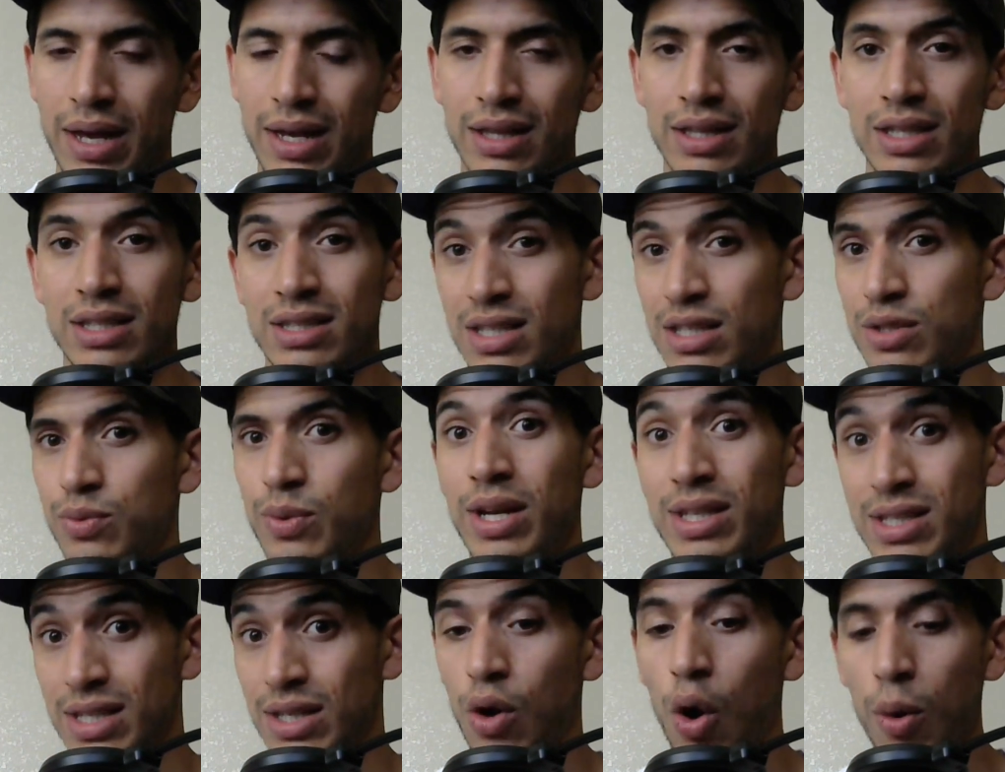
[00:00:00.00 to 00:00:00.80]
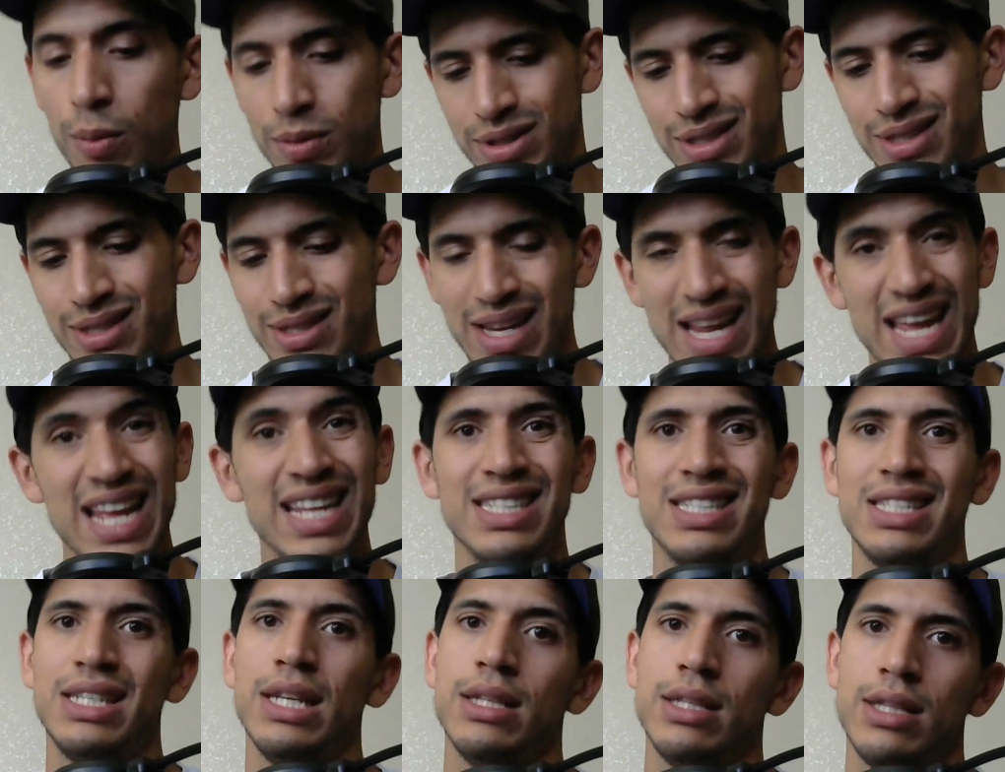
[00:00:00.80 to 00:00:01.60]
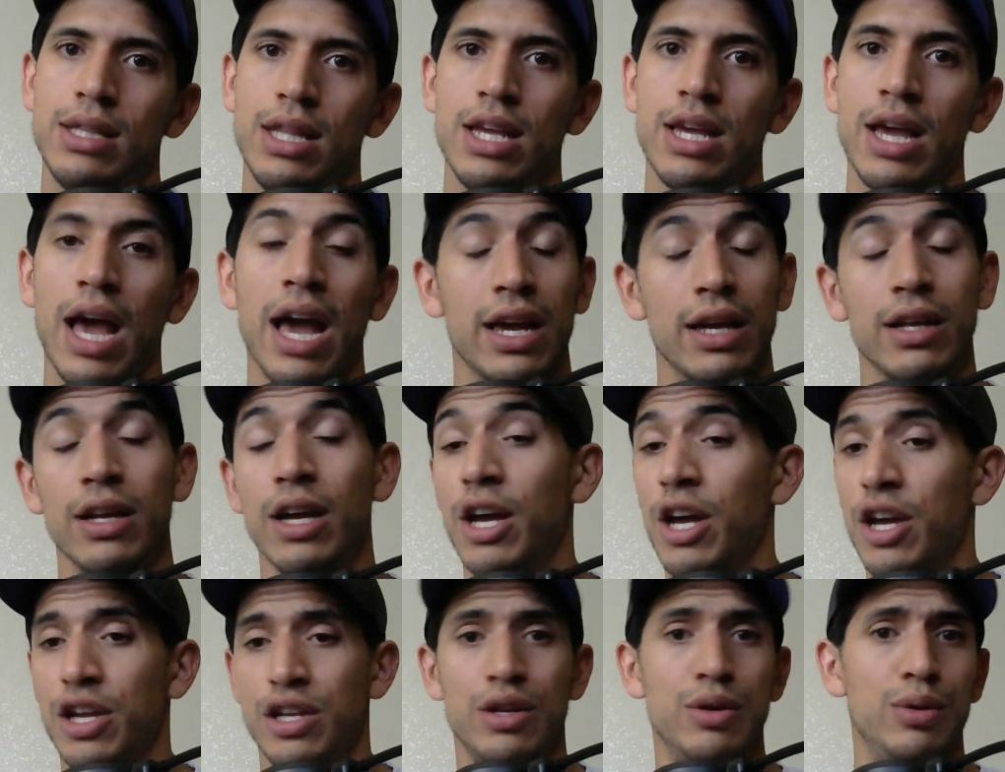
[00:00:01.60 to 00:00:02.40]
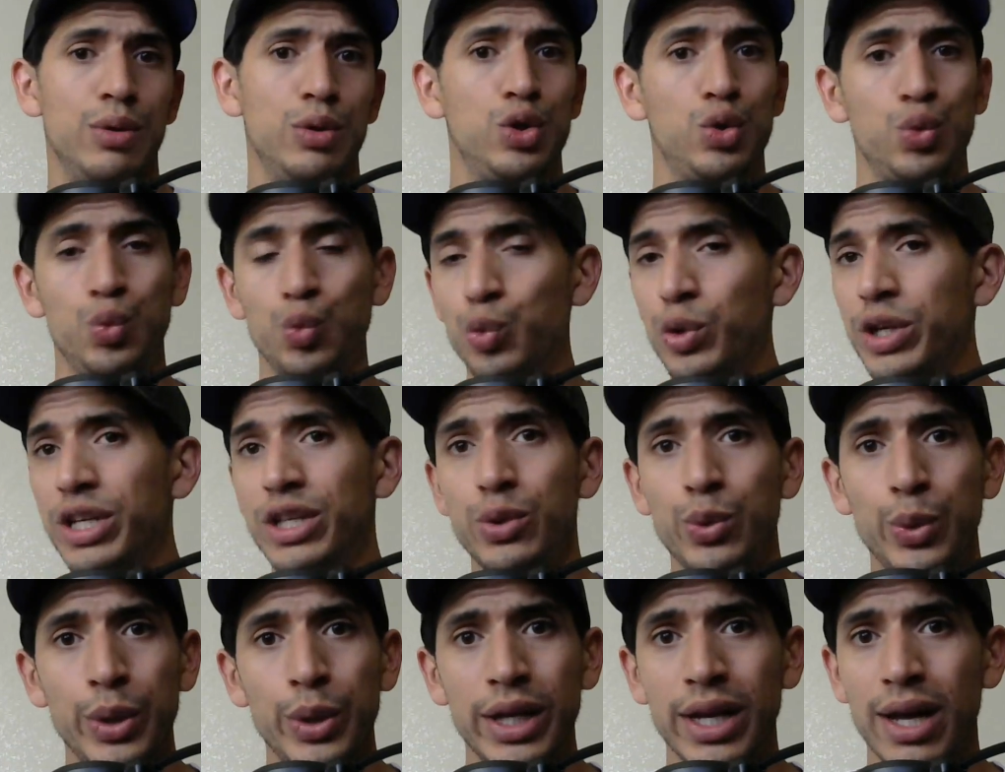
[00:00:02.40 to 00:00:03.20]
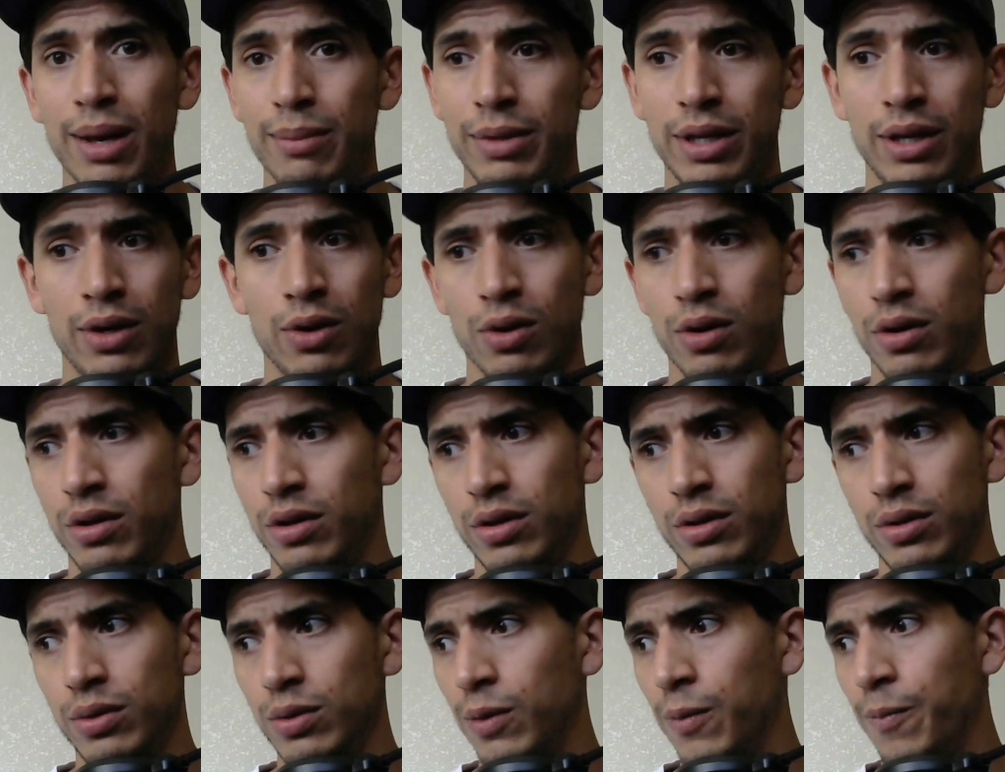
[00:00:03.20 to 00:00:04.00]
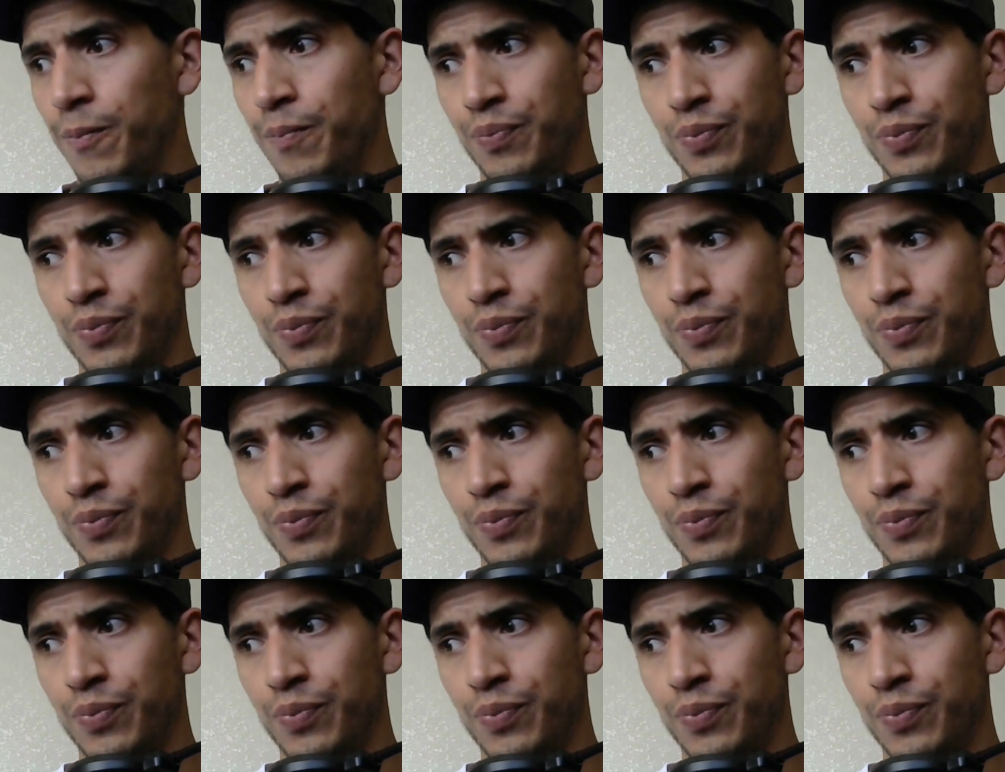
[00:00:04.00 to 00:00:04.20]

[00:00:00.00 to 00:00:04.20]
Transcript: At least this way, it's almost an instant thing. Like, you retweet at me or you